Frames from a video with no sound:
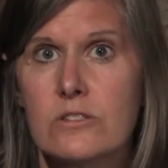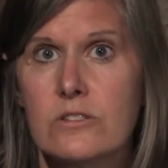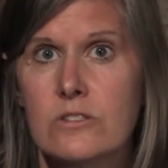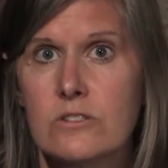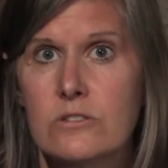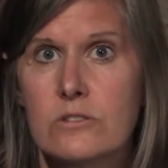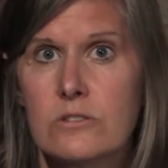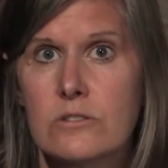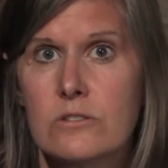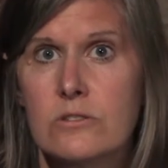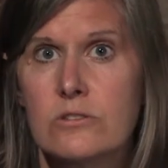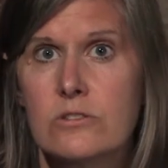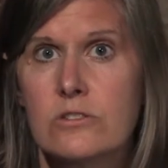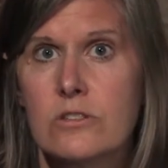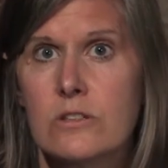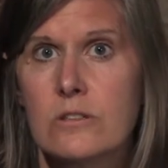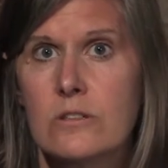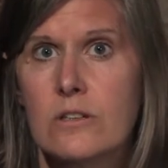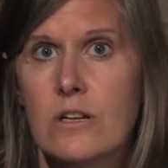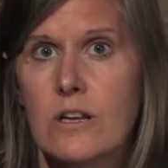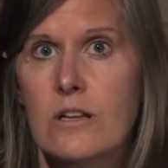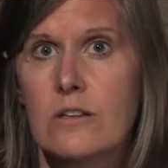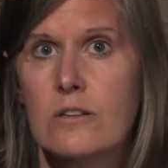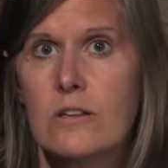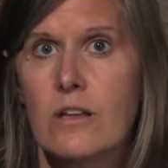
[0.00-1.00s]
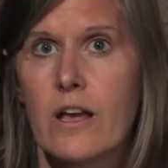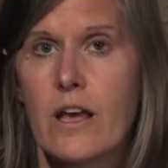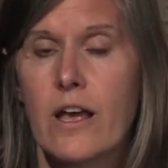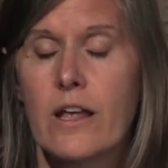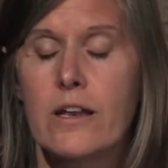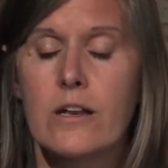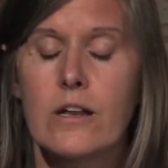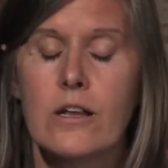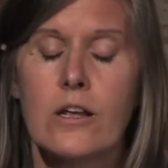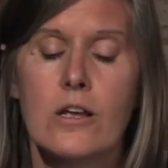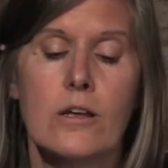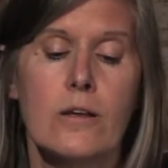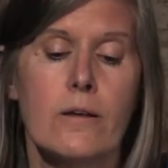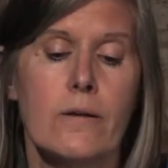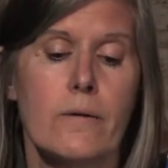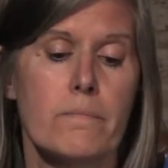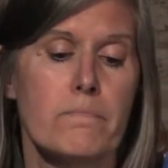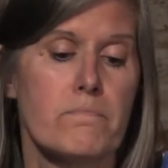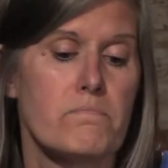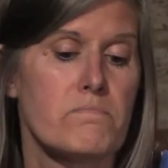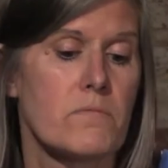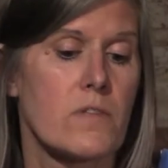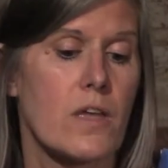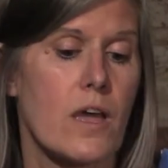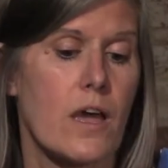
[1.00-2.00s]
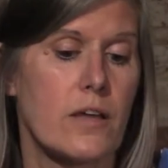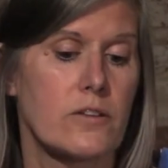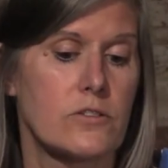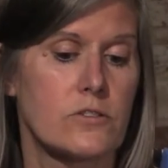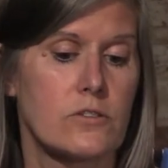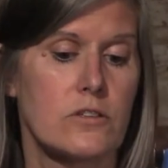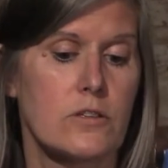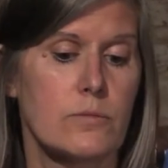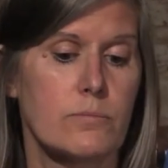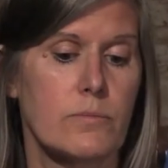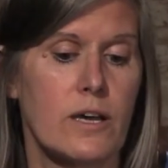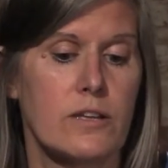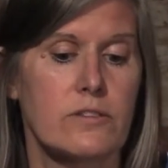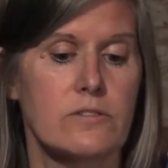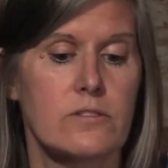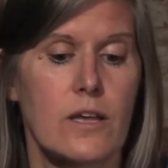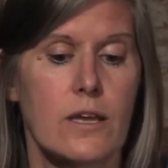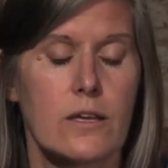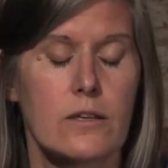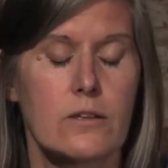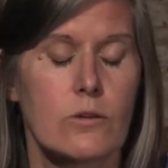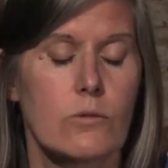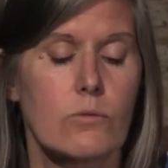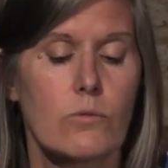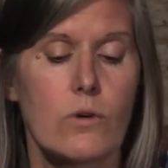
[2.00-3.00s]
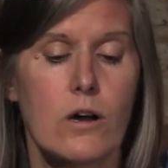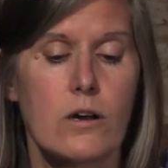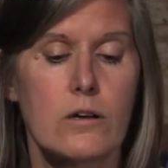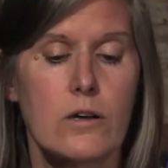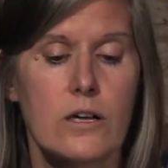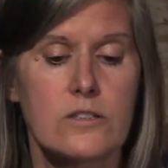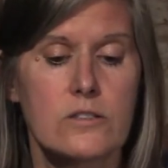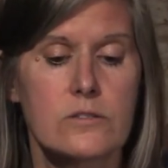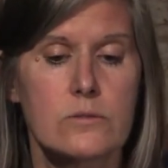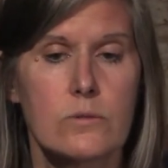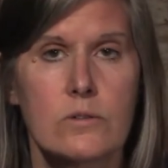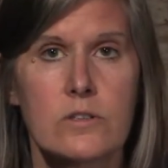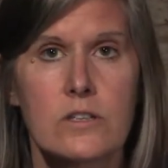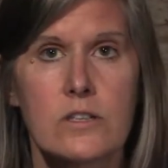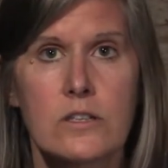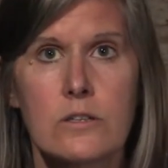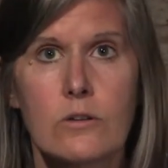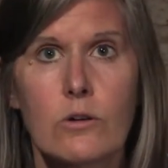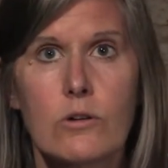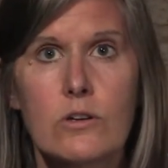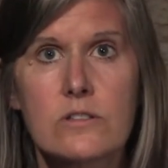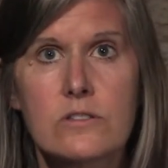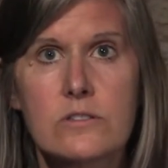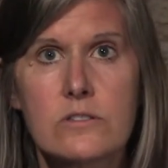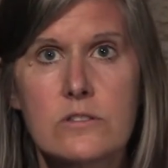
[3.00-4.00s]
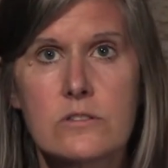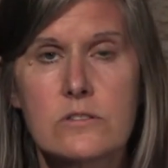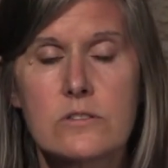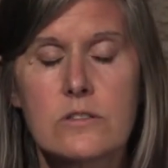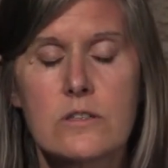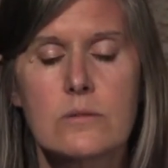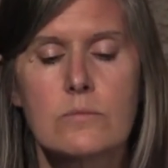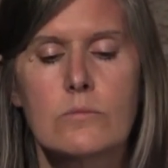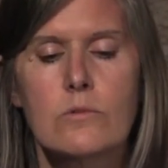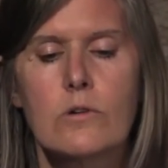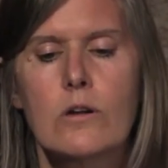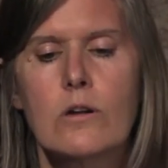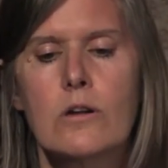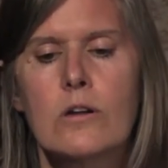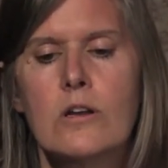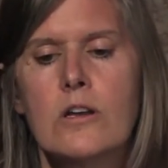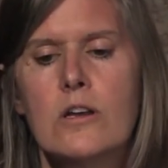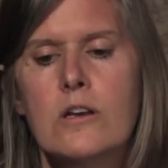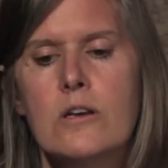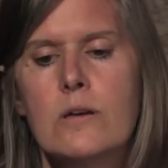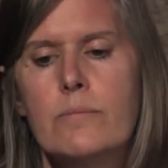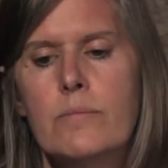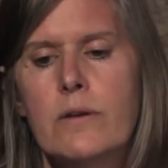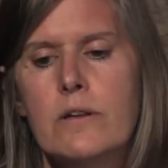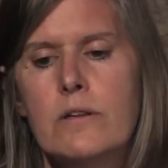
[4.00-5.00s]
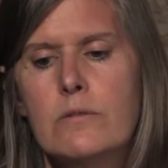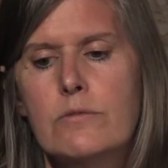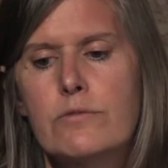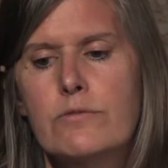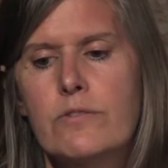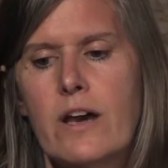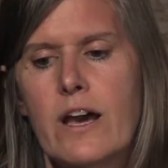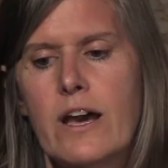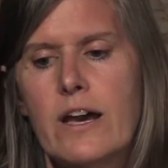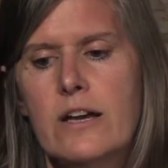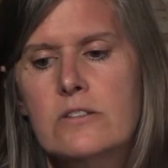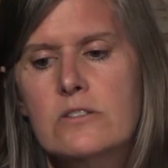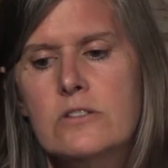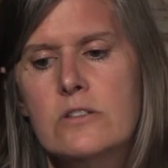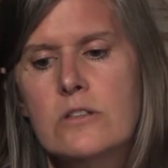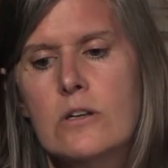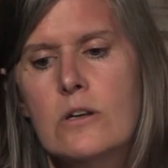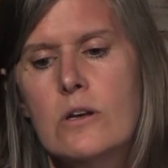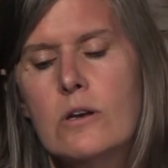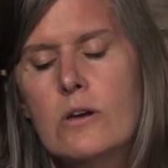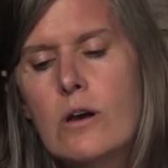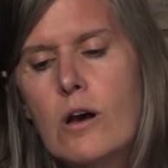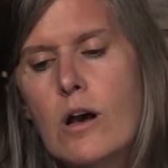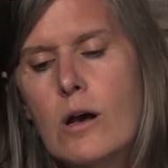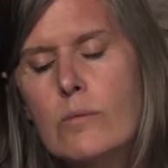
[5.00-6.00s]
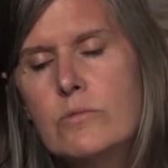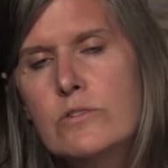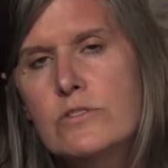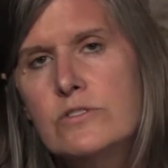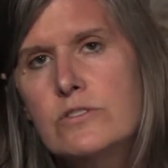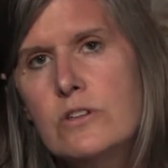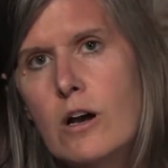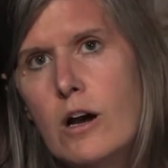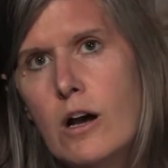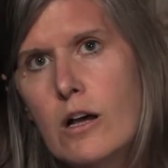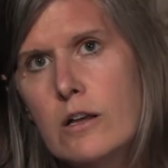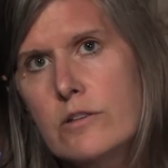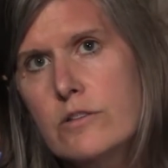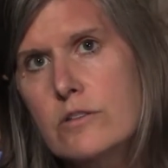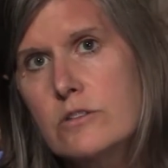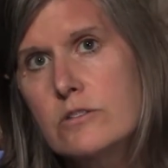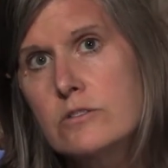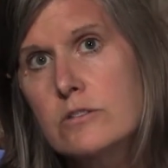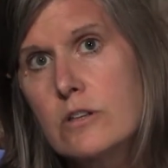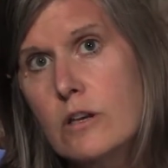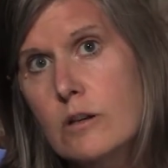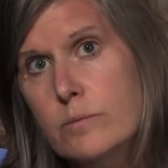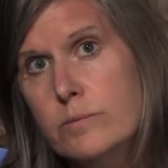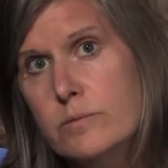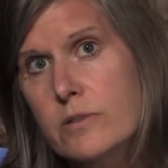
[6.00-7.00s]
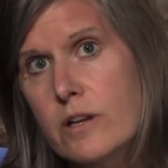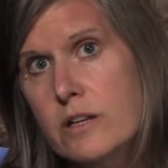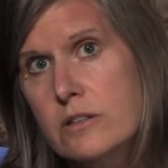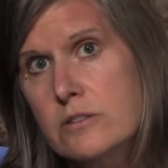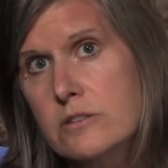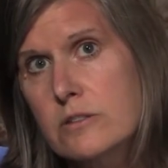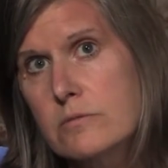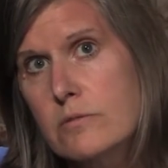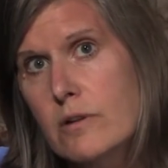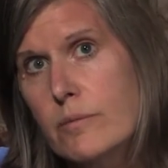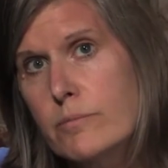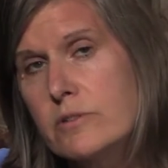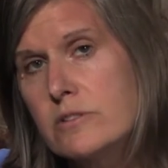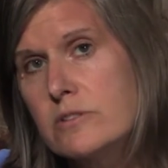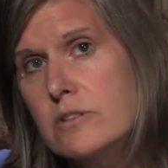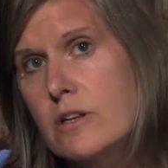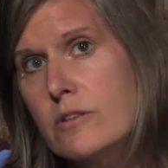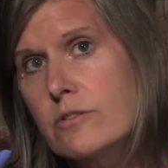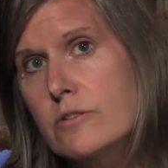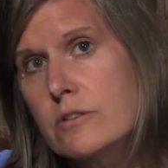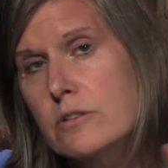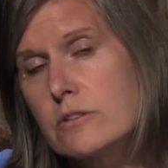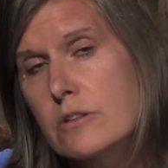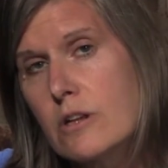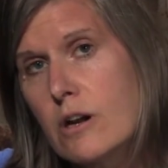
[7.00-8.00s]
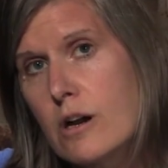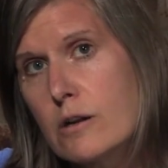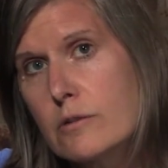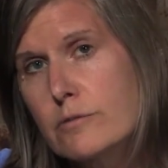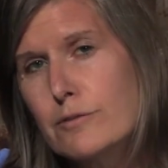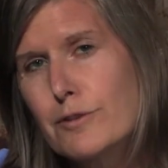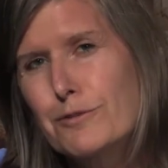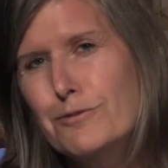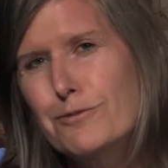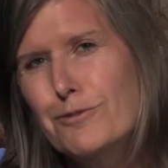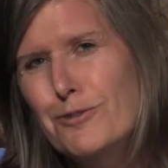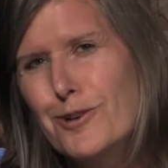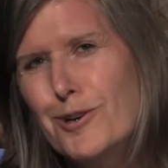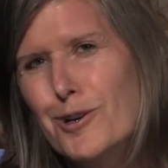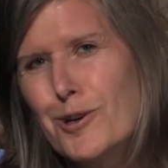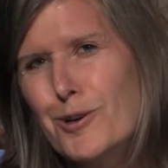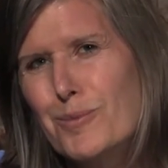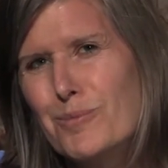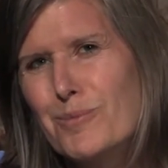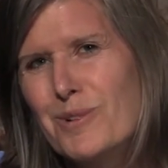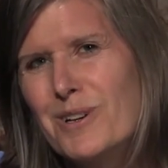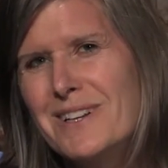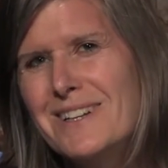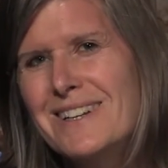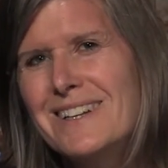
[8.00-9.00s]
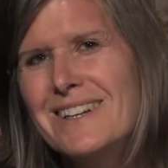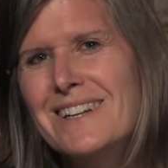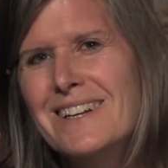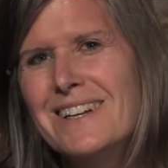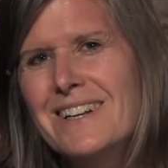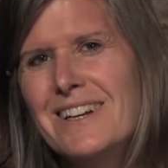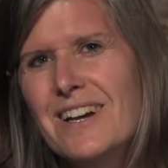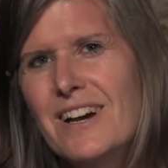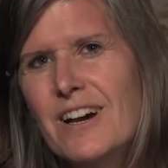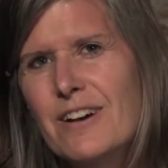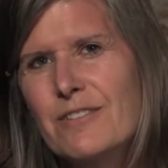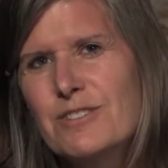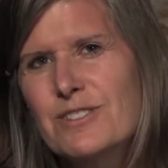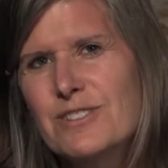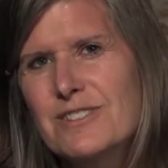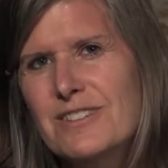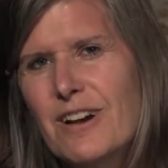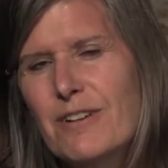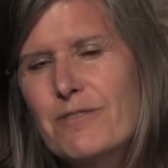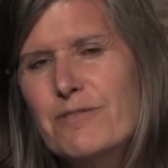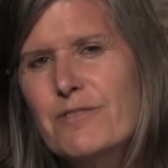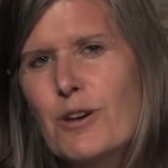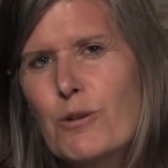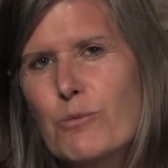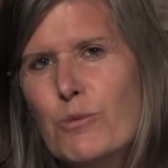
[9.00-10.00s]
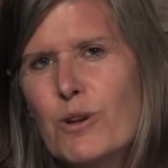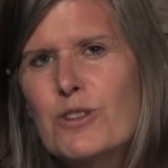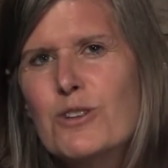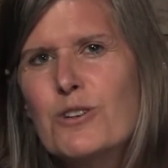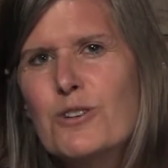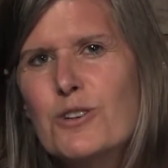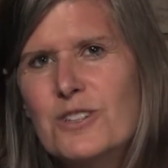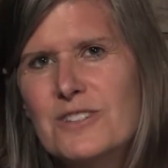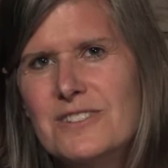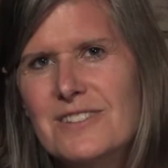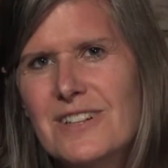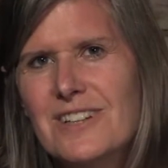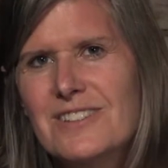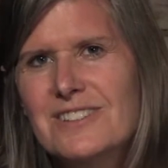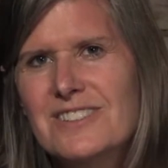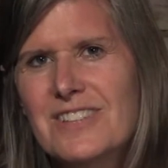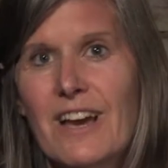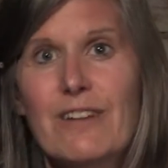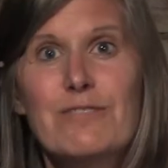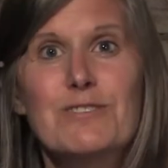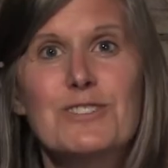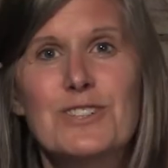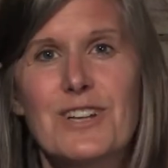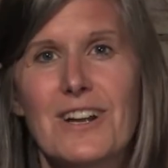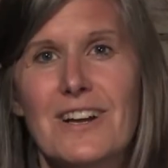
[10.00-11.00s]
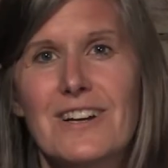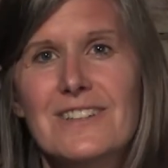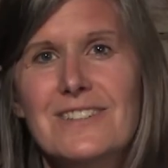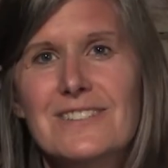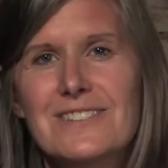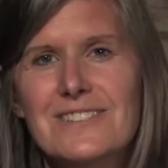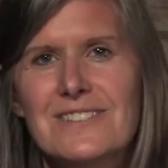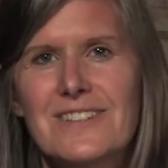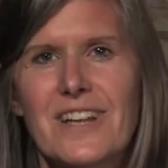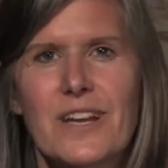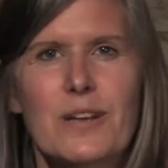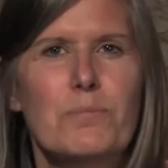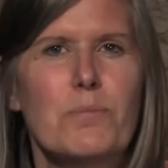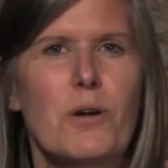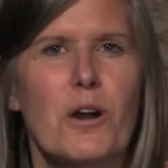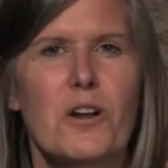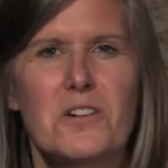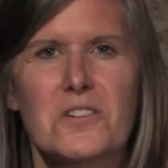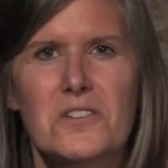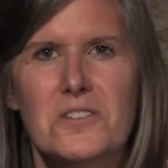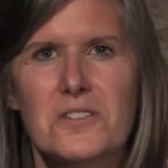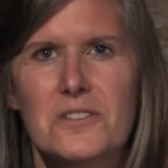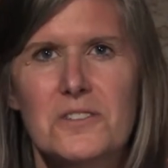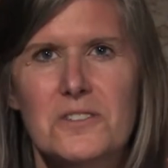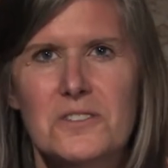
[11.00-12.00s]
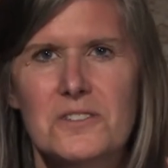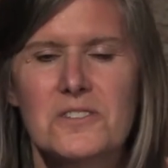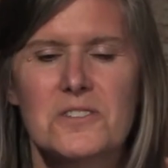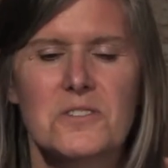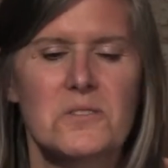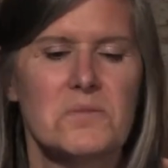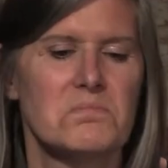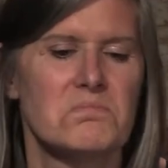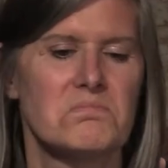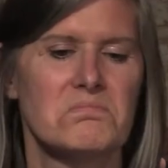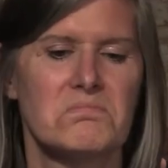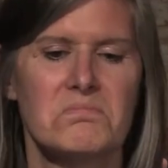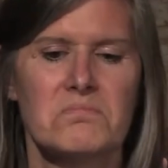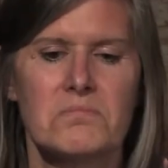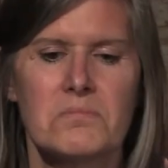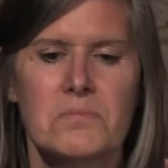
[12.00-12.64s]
into solution. And, and, and so you might think, well, I just won't eat oysters anymore. But in fact, almost all of the zooplankton represent the larval form of stuff that when they're adults have shells, like barnacles and